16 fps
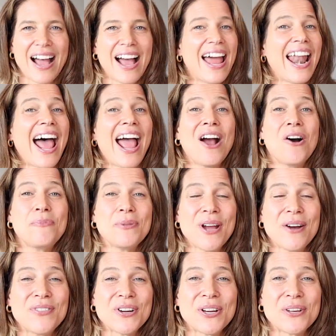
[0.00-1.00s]
And I hope you
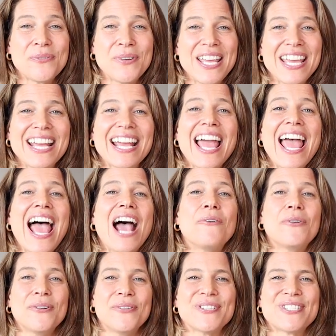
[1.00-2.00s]
have a good week,
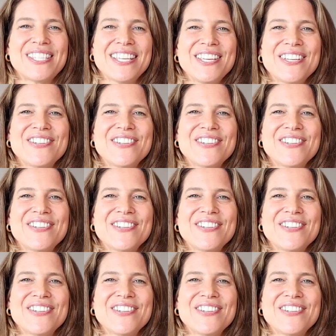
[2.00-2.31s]
and we will see